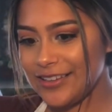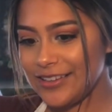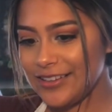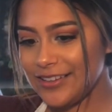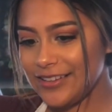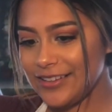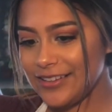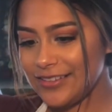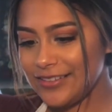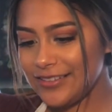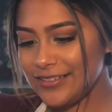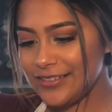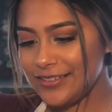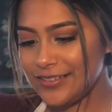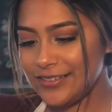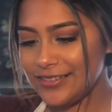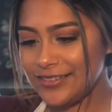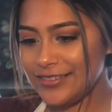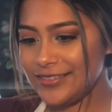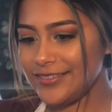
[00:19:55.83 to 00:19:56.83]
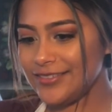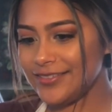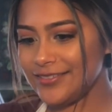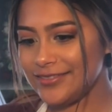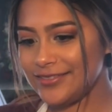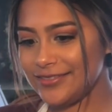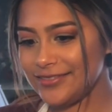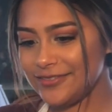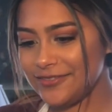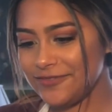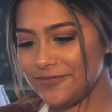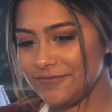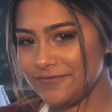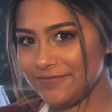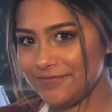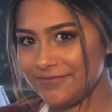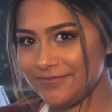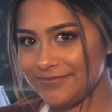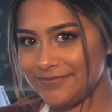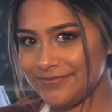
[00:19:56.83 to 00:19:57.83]

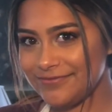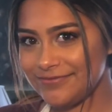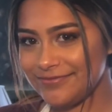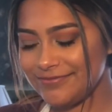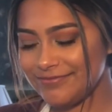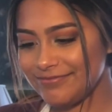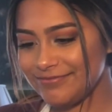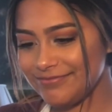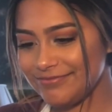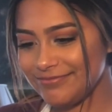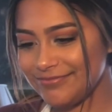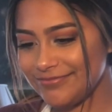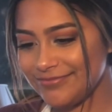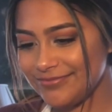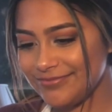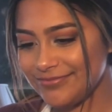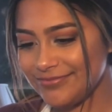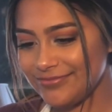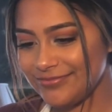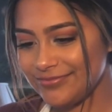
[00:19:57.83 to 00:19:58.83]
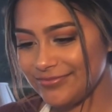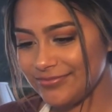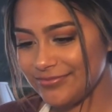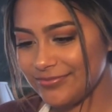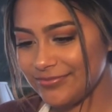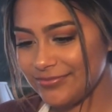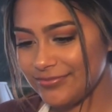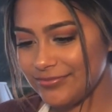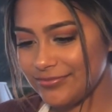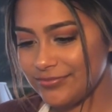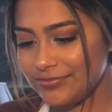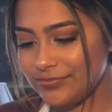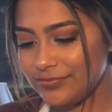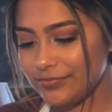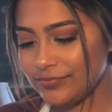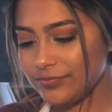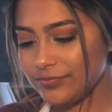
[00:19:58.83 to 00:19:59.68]
(not speaking)